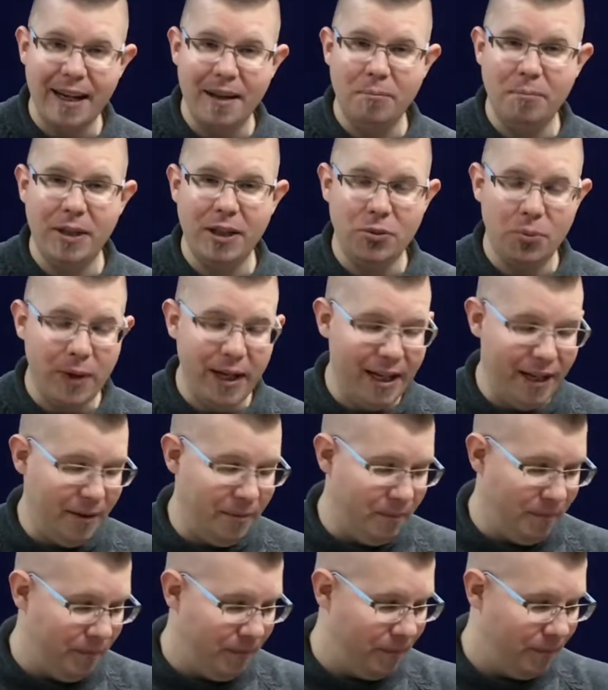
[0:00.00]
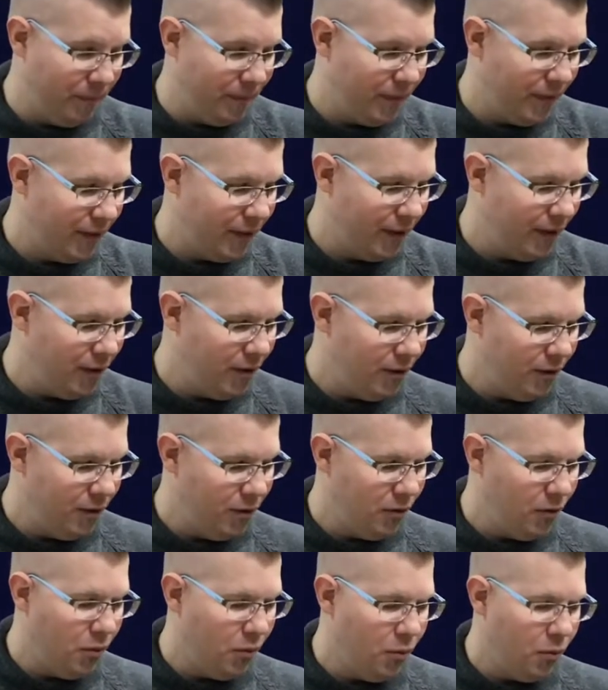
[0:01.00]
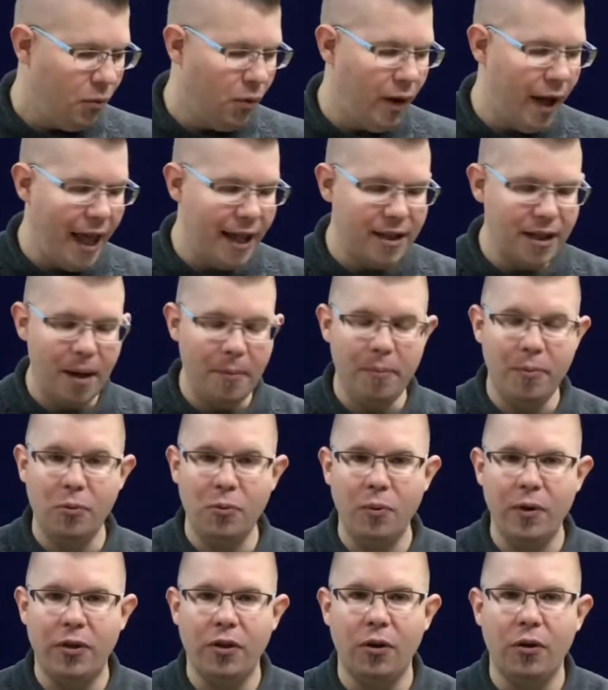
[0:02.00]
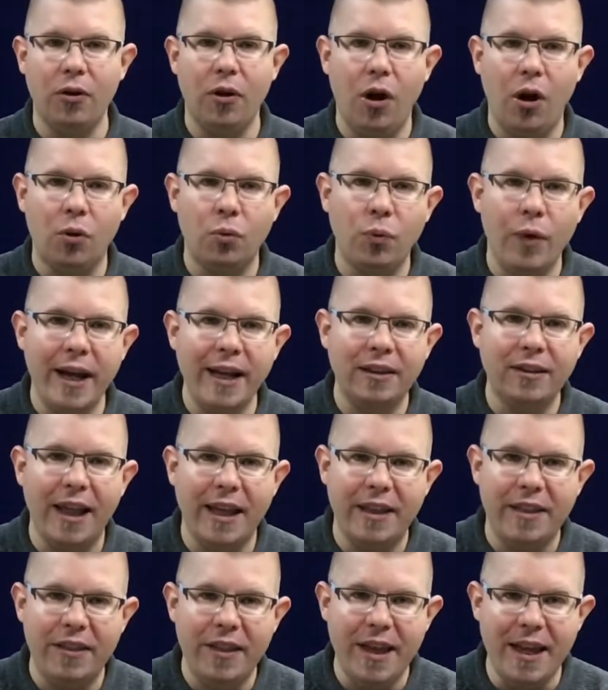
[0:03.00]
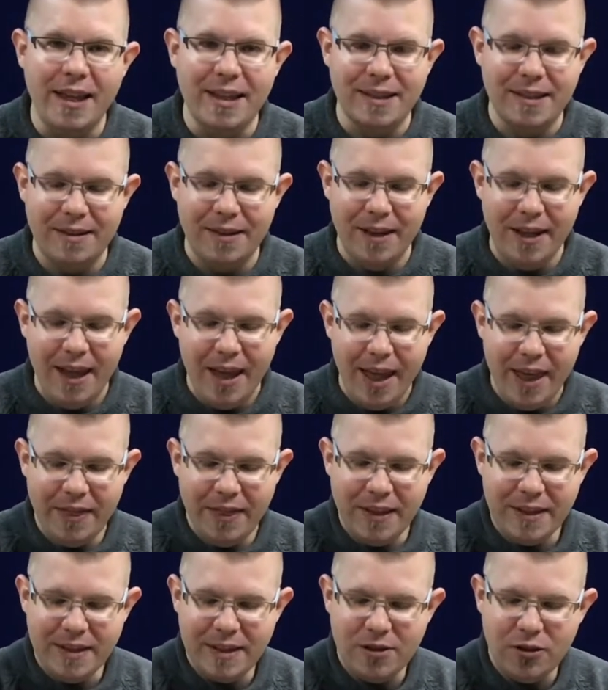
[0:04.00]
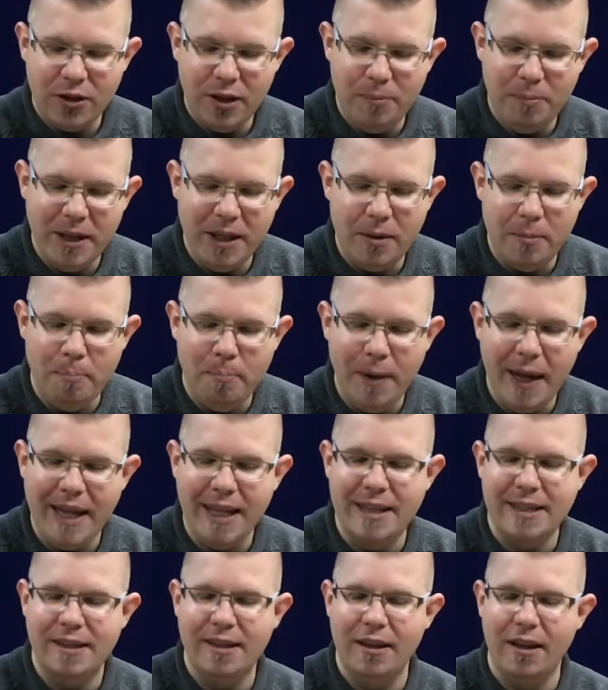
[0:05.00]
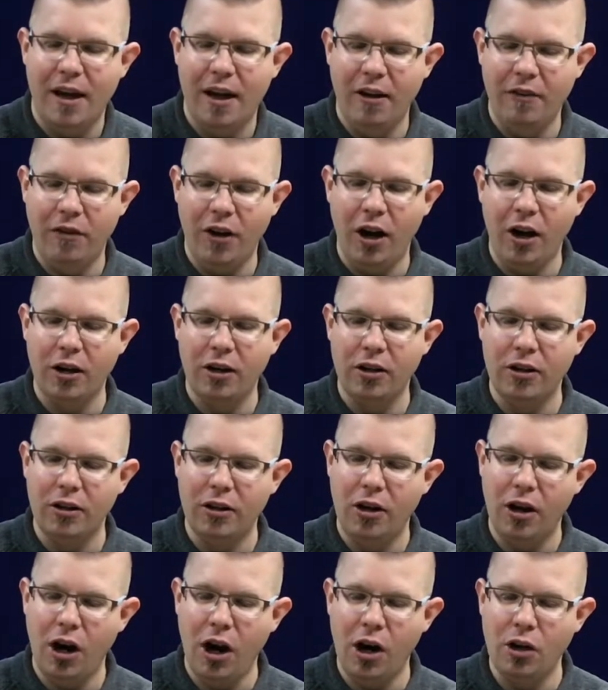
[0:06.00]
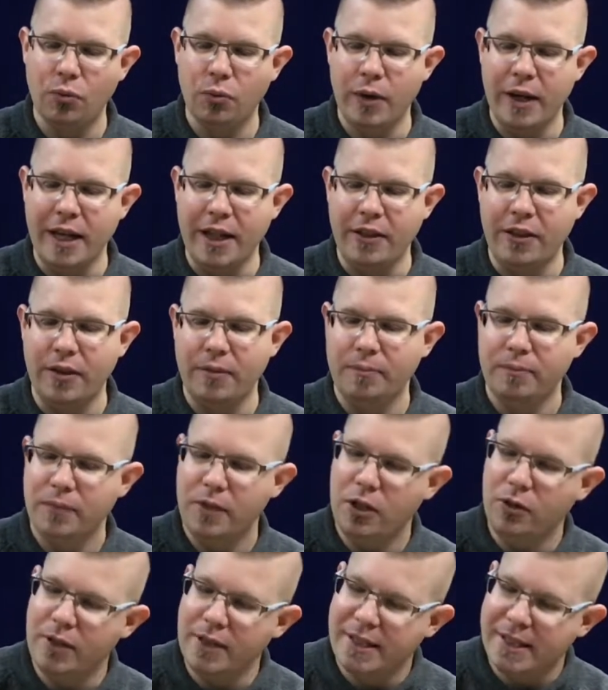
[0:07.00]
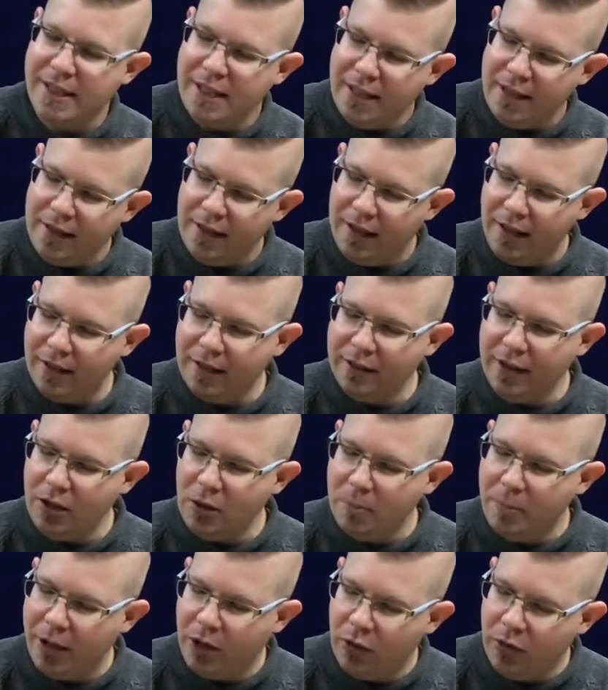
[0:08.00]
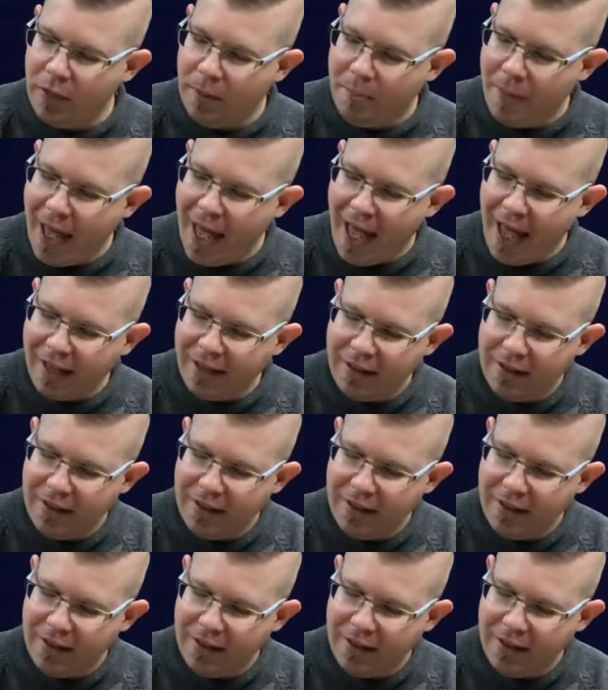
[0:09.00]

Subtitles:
between. We'll end up with a ring like this. And this is going to be the base of our wreath. You can see a little bit on the back